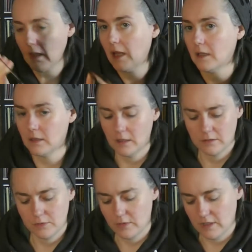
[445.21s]

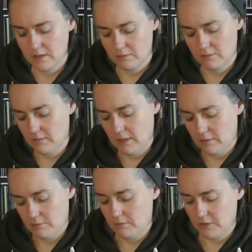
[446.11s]
I'll do that
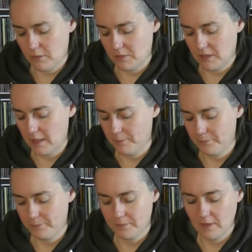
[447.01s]
sometime,
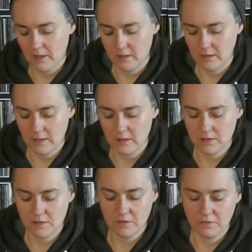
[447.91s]
and then
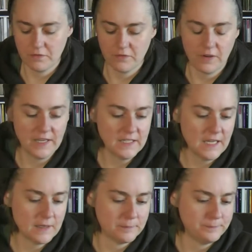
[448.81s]
it's fine again.